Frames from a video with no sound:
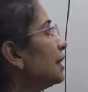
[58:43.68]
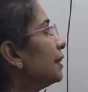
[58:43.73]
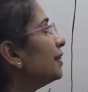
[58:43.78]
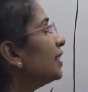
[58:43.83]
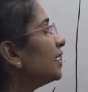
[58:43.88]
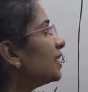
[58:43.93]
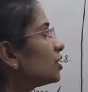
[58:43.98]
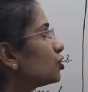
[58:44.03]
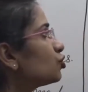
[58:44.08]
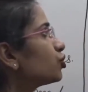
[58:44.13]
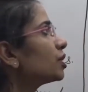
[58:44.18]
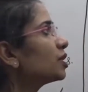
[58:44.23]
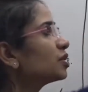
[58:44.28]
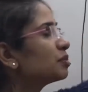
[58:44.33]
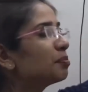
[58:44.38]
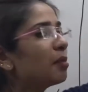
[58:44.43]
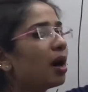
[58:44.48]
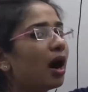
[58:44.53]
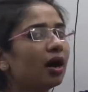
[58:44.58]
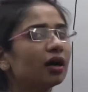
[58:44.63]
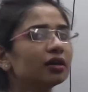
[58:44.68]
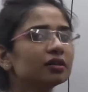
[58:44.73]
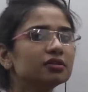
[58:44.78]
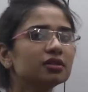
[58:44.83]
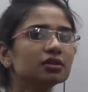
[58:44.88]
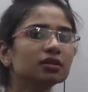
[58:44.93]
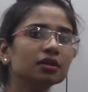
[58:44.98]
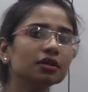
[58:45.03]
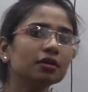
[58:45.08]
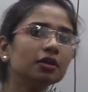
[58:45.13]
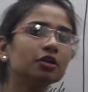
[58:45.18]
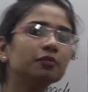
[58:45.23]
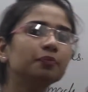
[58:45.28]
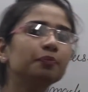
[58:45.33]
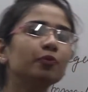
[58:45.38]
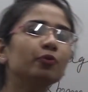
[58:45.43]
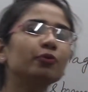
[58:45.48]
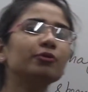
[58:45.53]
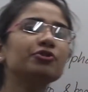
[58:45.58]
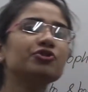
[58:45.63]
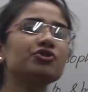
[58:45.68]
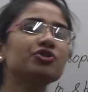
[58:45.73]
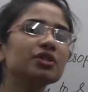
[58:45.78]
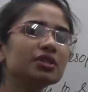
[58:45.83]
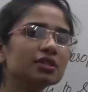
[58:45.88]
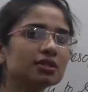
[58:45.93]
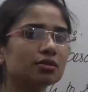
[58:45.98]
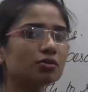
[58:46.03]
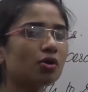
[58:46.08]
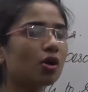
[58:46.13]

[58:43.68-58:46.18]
Let's just mark the portions